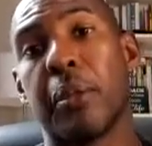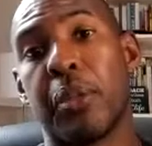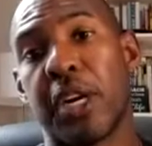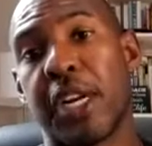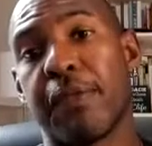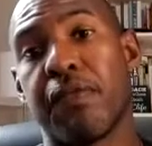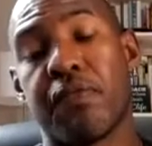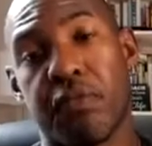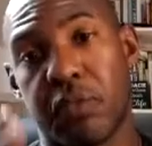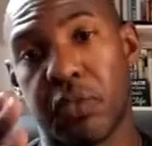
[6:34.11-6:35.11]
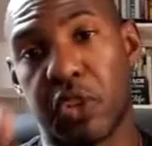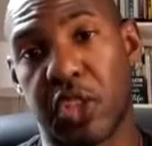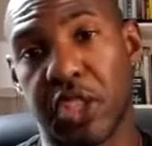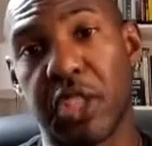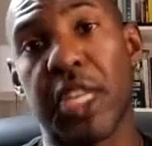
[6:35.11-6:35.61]
But
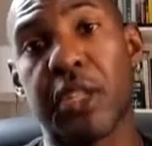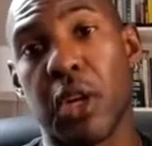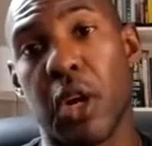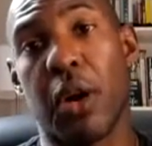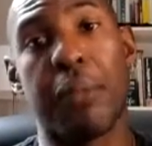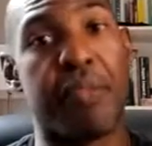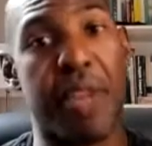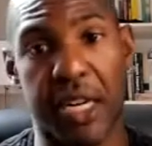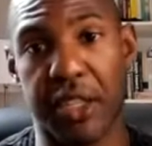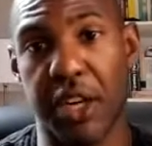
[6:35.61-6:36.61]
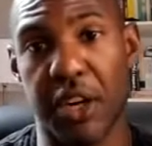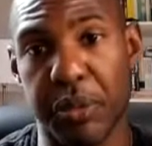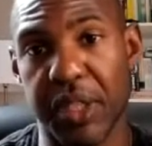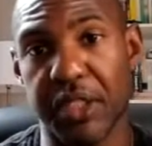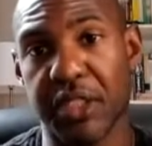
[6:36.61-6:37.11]
just to let you know, I'm not a
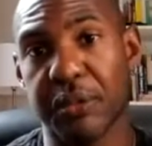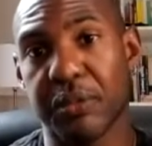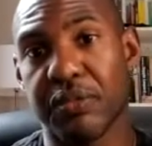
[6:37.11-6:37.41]
therapist.